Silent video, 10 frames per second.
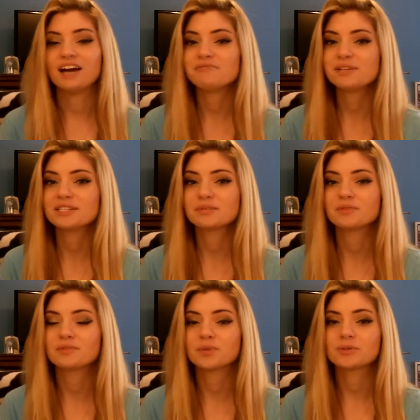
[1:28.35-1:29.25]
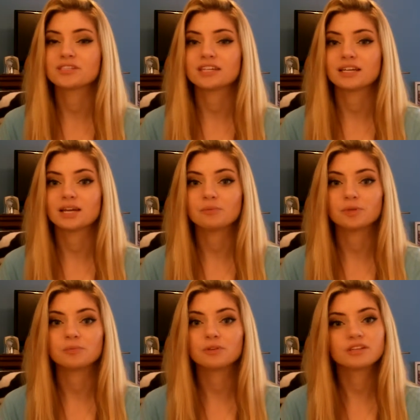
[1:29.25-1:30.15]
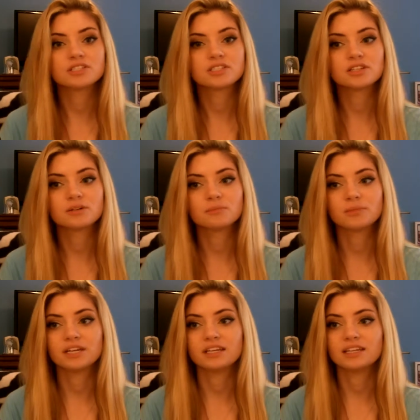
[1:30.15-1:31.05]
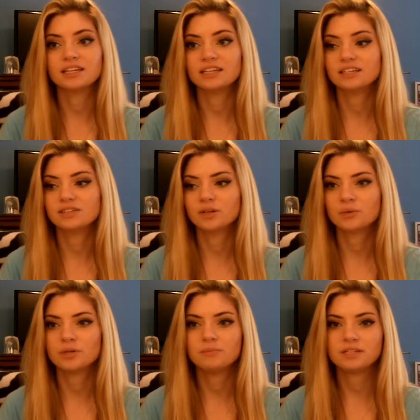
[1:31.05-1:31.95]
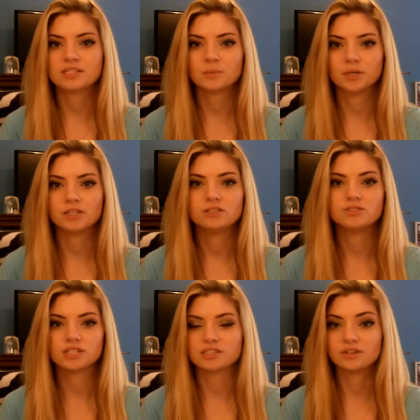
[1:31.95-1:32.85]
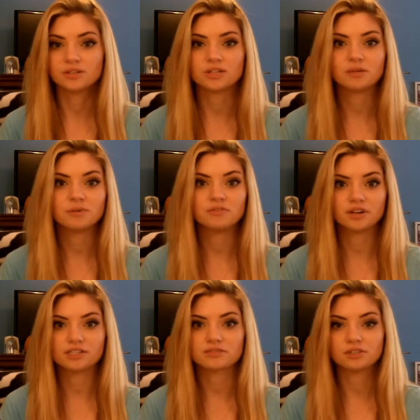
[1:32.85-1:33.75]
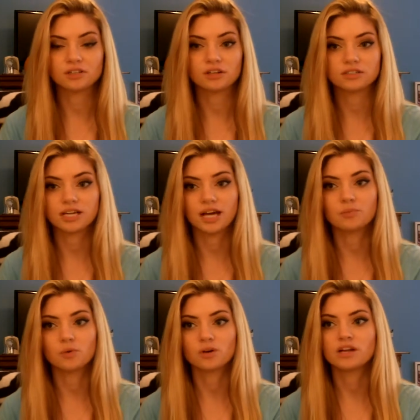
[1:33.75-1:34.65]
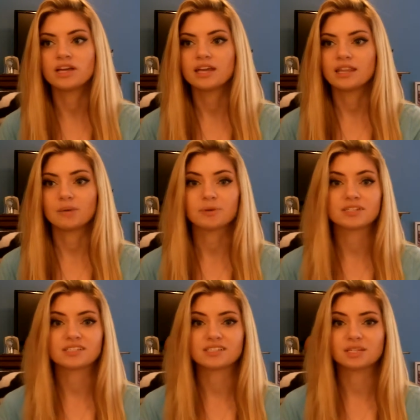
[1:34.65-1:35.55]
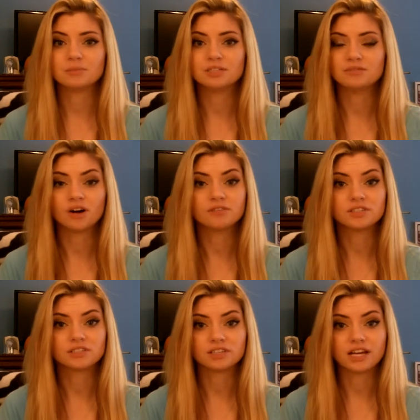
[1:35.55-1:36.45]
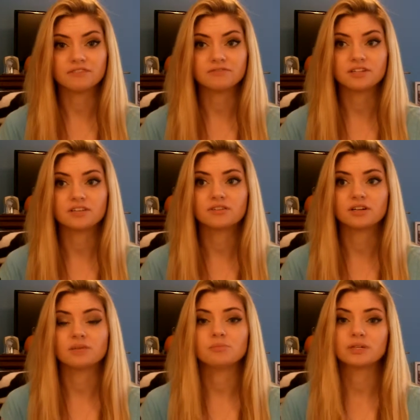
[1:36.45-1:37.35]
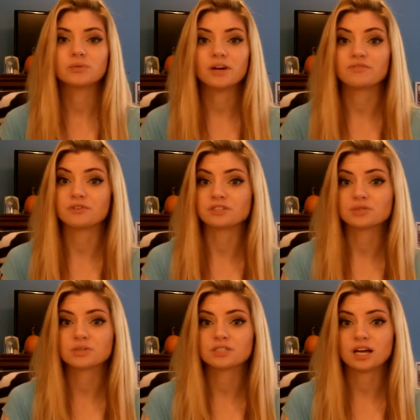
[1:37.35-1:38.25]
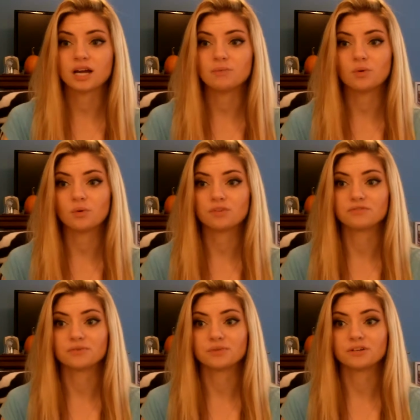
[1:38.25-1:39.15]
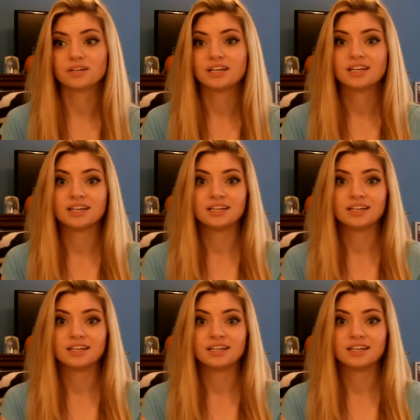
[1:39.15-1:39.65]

I've met some of the most standout people this year, being that you know when you meet someone and you just know you're going to be friends for a long time, or that person's going to be involved in your life either in a big way for a short time or for